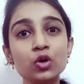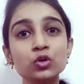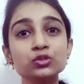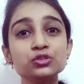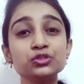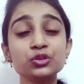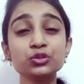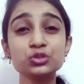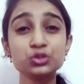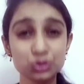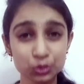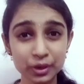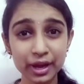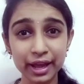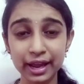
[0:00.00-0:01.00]
So
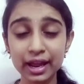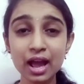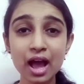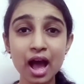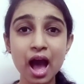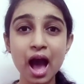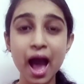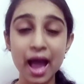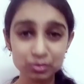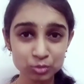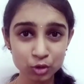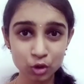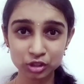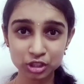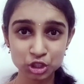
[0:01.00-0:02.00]
today I'm
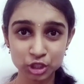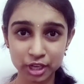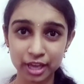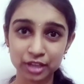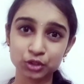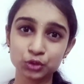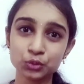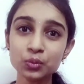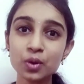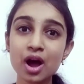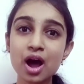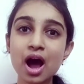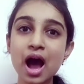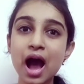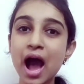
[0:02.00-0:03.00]
going to share you
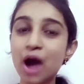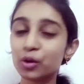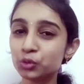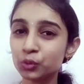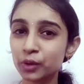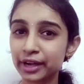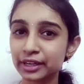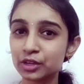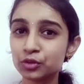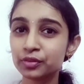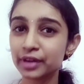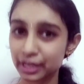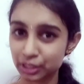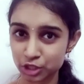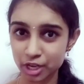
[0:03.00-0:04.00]
how to attend
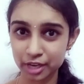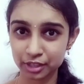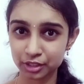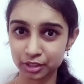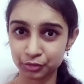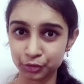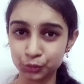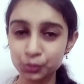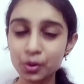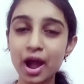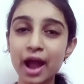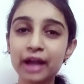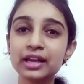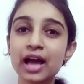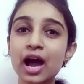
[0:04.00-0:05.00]
for HR interview
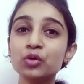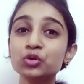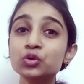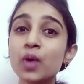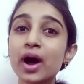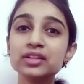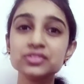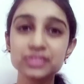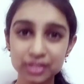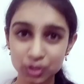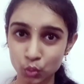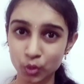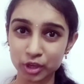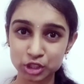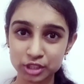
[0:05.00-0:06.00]
and how to answer the
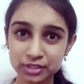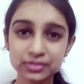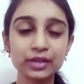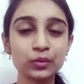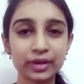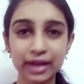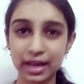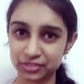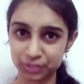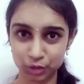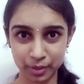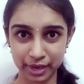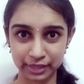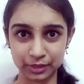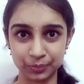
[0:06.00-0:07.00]
questions that were asked
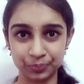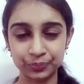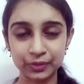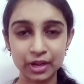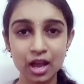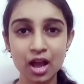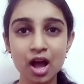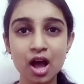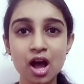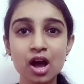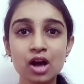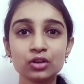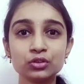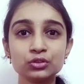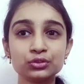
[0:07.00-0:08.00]
by them.
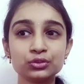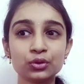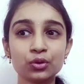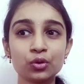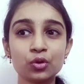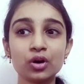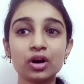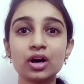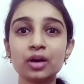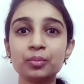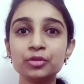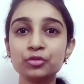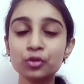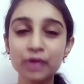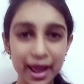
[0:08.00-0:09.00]
So
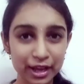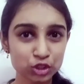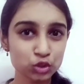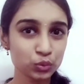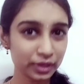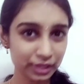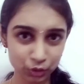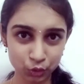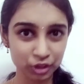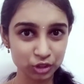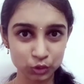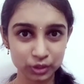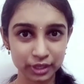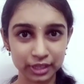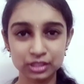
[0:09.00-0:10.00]
before actually going
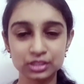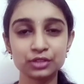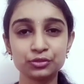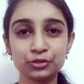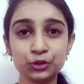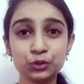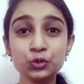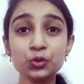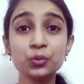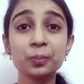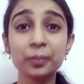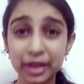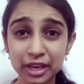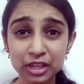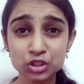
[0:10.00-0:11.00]
to the interview,
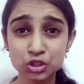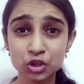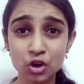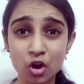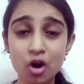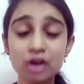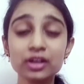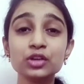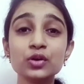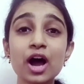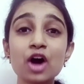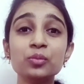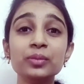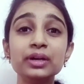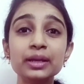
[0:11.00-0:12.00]
make sure you
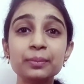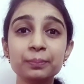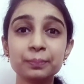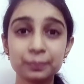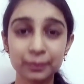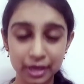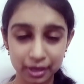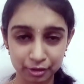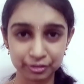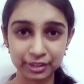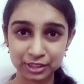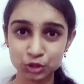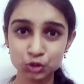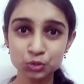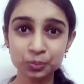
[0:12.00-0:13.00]
have built an
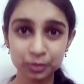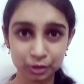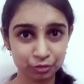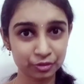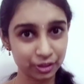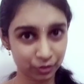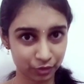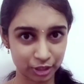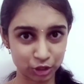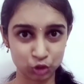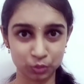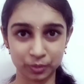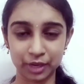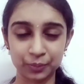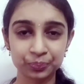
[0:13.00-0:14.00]
effective, perfect
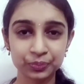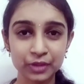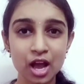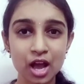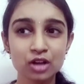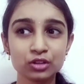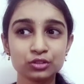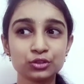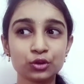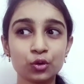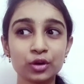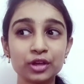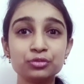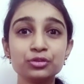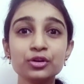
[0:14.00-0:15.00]
resume.
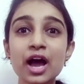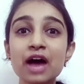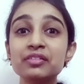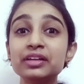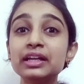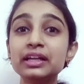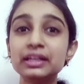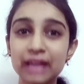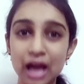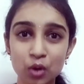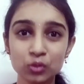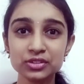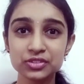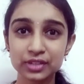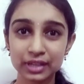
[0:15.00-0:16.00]
So if you have any
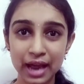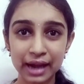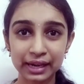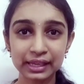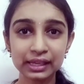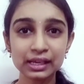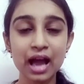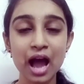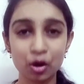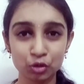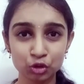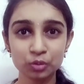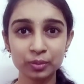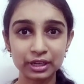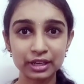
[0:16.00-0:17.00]
doubts regarding how
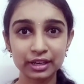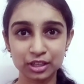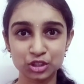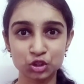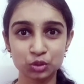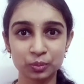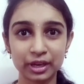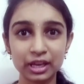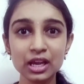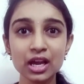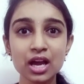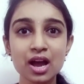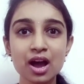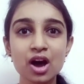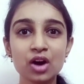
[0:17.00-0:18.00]
to build a resume,
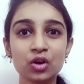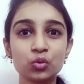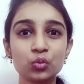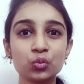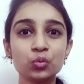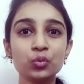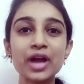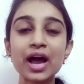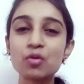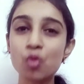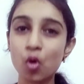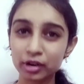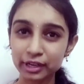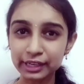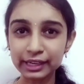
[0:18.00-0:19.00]
we have
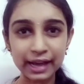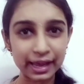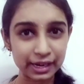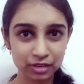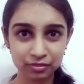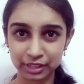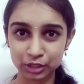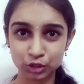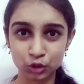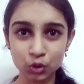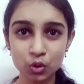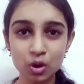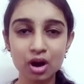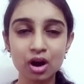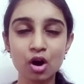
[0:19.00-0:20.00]
already done a
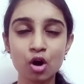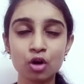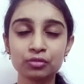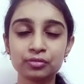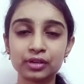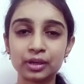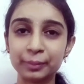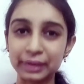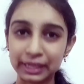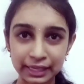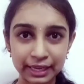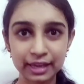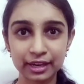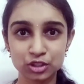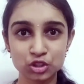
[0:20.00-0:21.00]
video of
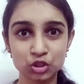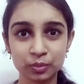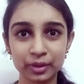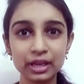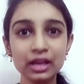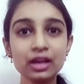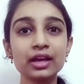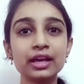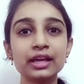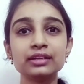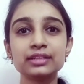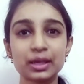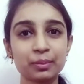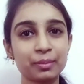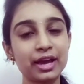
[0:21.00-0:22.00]
building a resume in
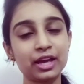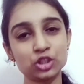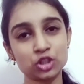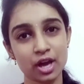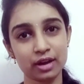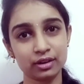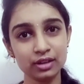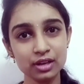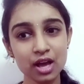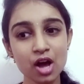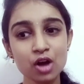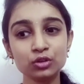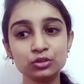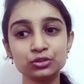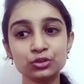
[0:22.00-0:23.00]
techmyhire channel.
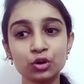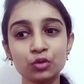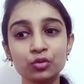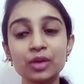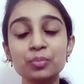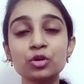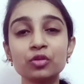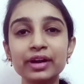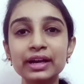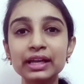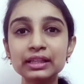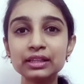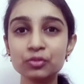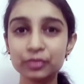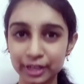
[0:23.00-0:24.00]
So we are
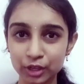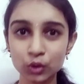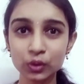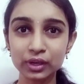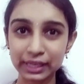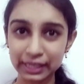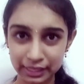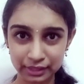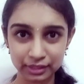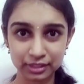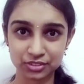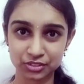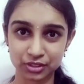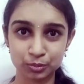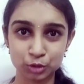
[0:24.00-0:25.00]
providing the video link in the
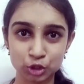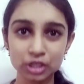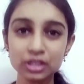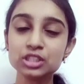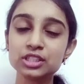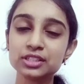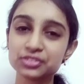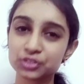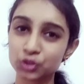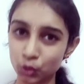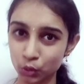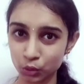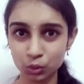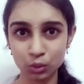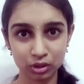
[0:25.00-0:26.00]
description. Just
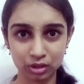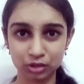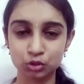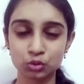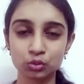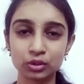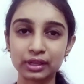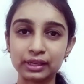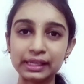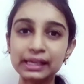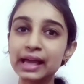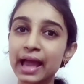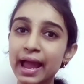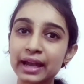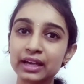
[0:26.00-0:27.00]
go through the
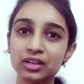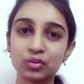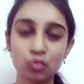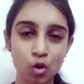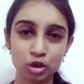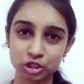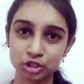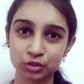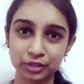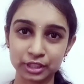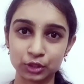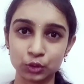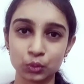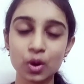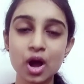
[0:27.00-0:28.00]
link and watch the video.